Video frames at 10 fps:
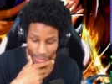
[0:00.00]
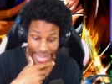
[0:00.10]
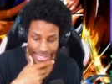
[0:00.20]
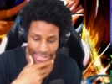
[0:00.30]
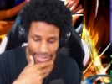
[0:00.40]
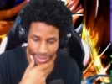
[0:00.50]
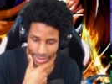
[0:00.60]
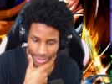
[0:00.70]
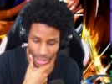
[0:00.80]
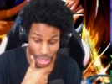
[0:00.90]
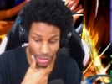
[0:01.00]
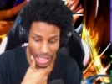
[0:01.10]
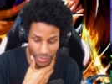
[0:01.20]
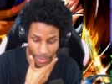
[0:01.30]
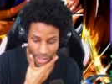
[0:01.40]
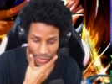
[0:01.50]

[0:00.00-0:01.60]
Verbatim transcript: Int. So that was even better,